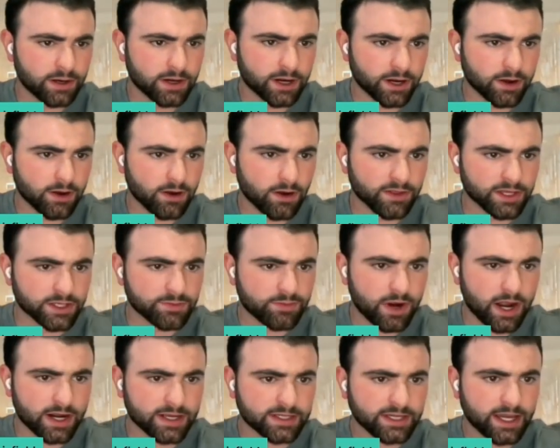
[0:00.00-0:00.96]
So I'm going to call
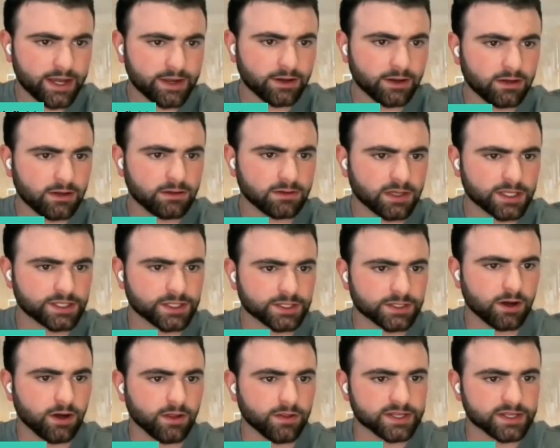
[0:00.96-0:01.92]
this product title.
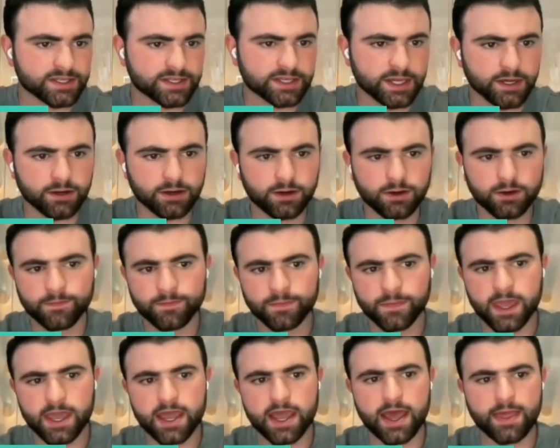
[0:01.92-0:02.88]
Let's just call this
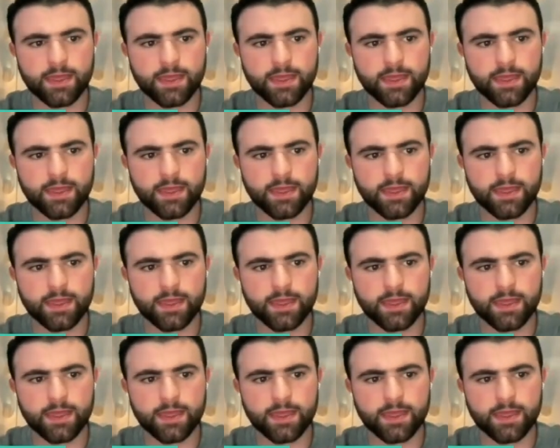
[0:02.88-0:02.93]
SKU.